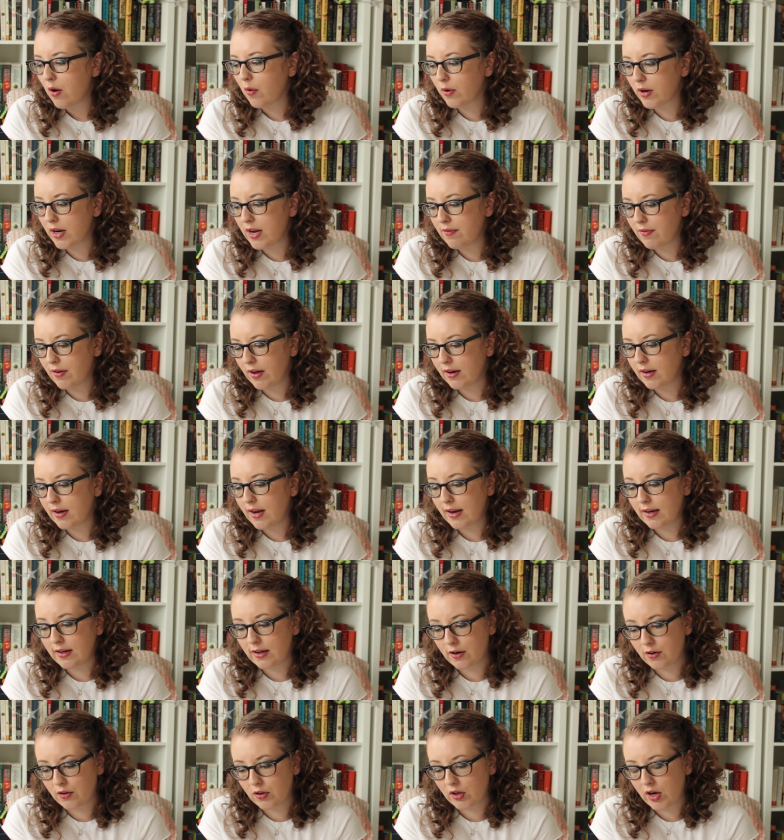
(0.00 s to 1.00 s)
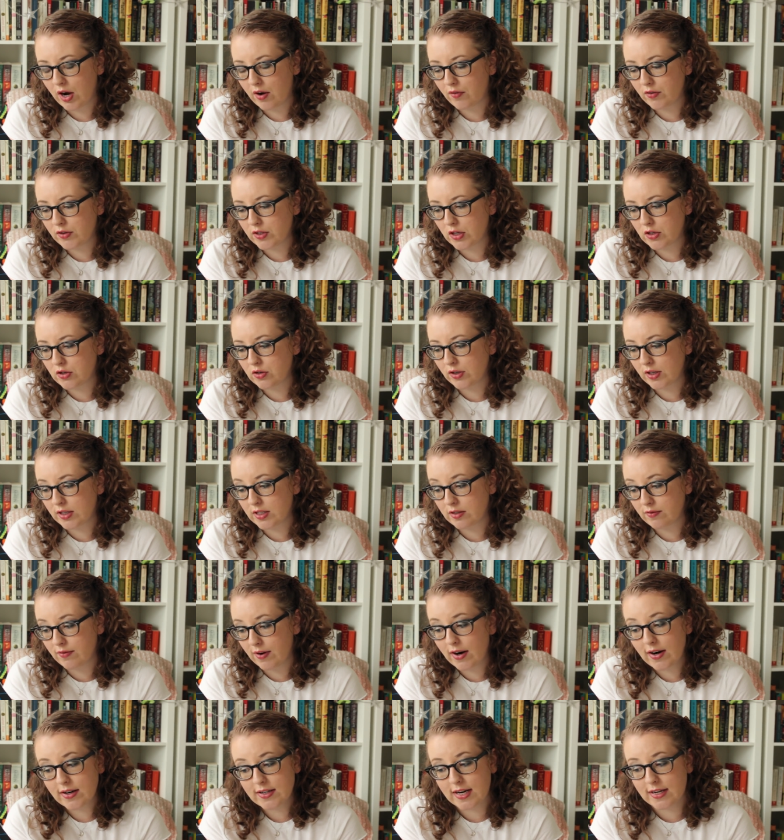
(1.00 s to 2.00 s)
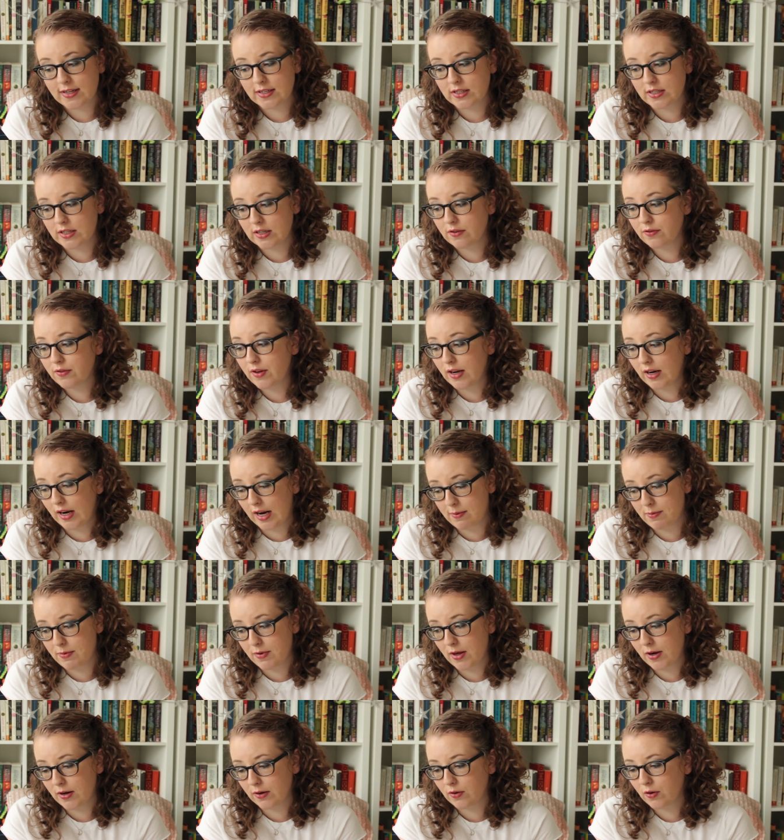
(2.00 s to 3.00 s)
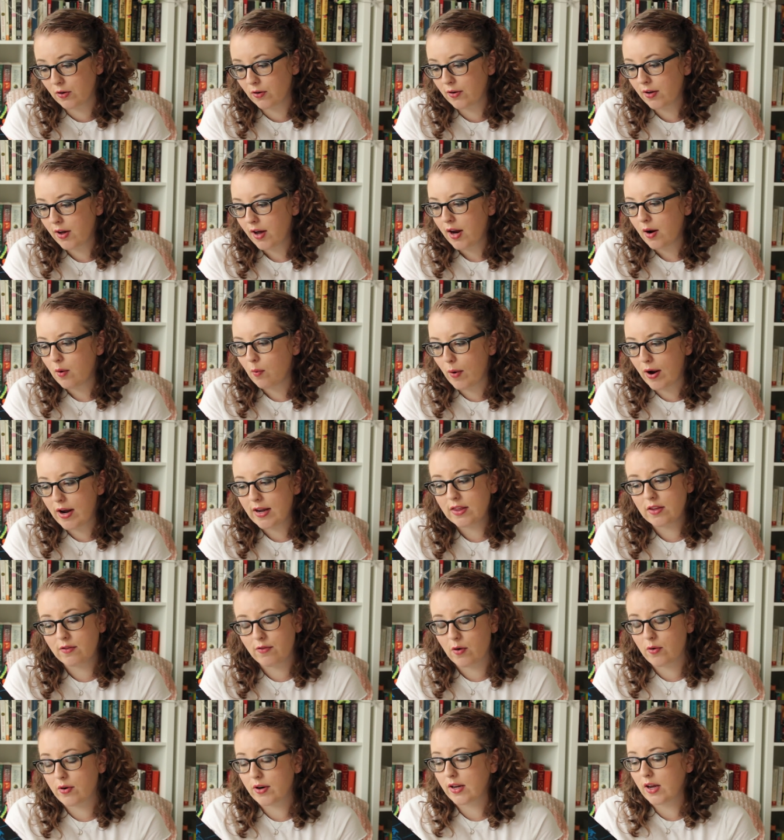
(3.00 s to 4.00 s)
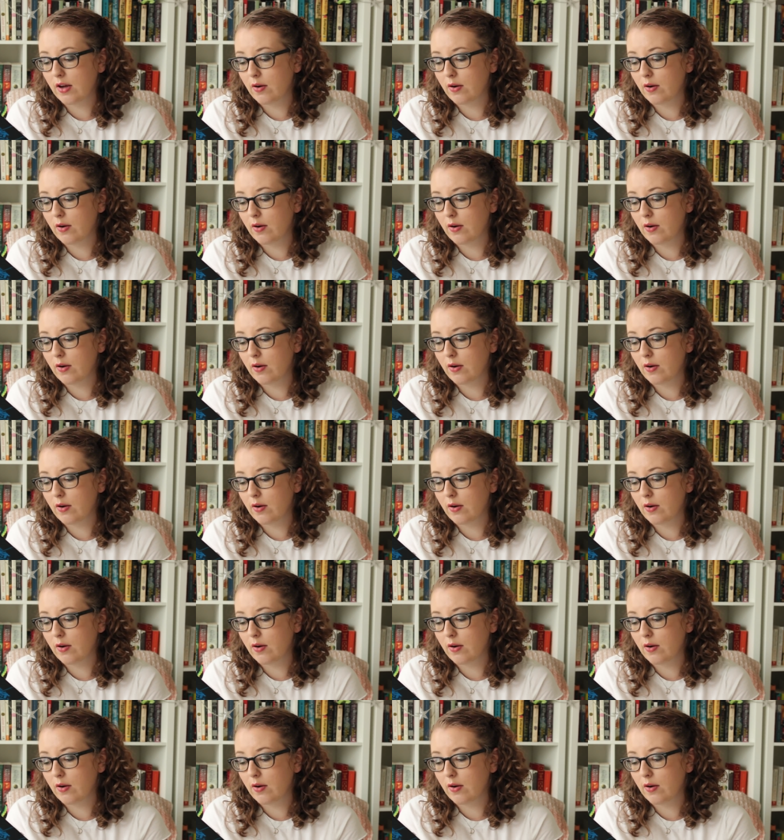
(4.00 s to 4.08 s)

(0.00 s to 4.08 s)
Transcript: or even, and here the conversation gets very tentative and hypothetical, weight the voting